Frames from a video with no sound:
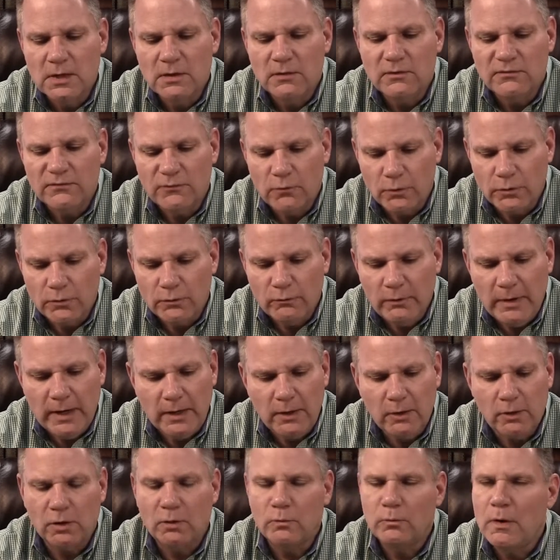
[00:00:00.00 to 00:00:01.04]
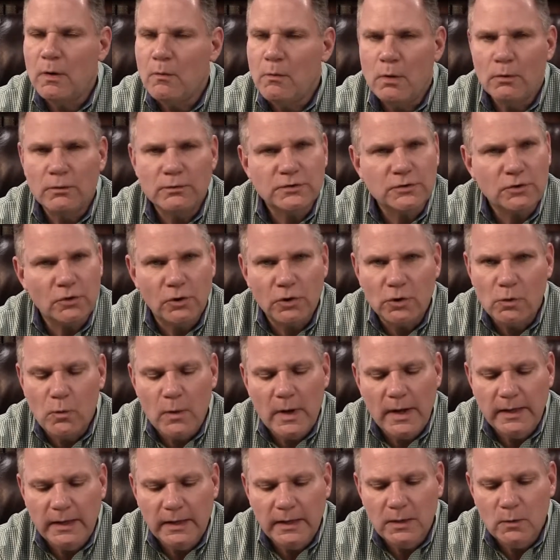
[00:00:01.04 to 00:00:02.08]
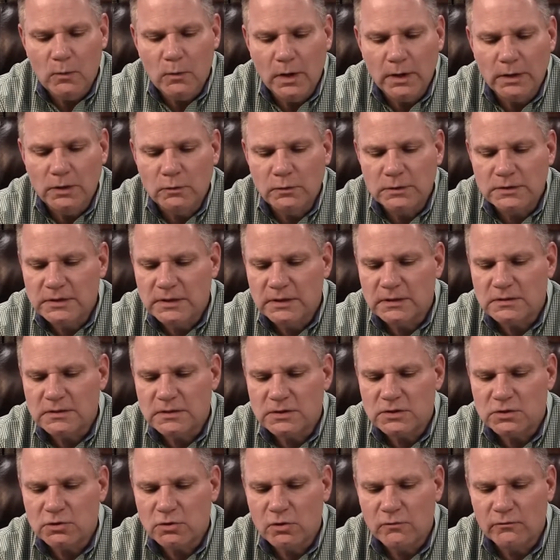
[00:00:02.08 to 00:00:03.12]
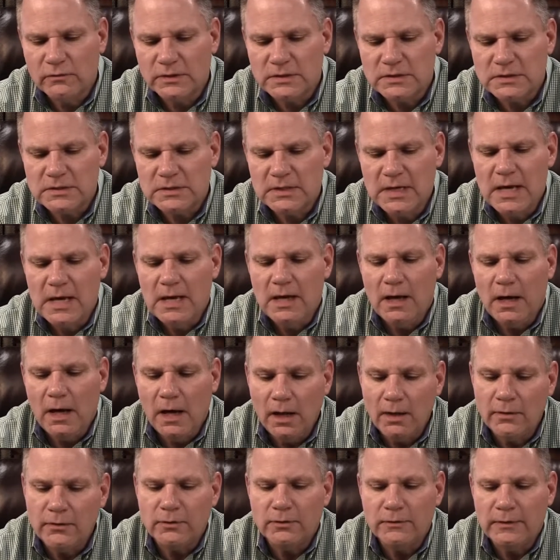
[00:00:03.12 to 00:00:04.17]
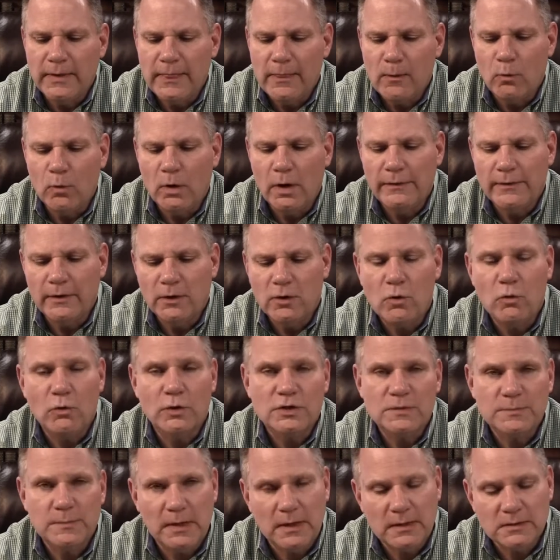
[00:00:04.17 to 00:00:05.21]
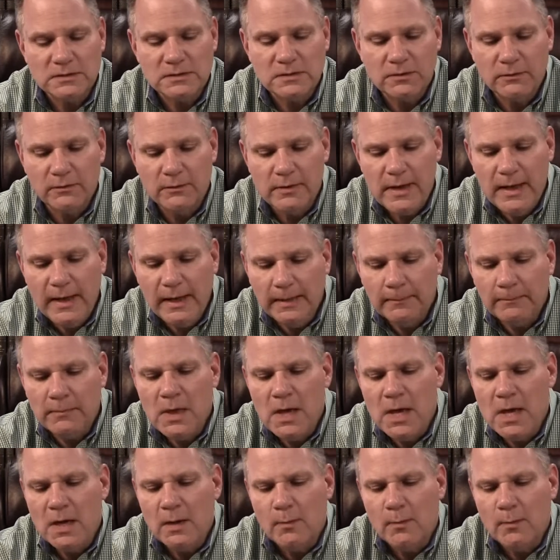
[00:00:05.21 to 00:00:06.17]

For the record, we won't turn away anyone who attends a service other than the one that corresponds to their name,